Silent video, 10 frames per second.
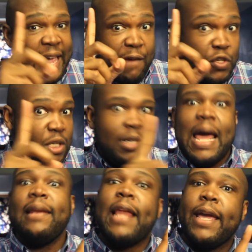if she did
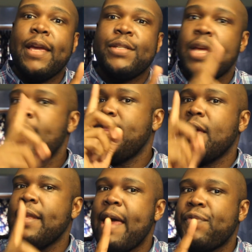not like it, the
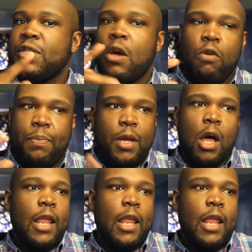Alephs would be all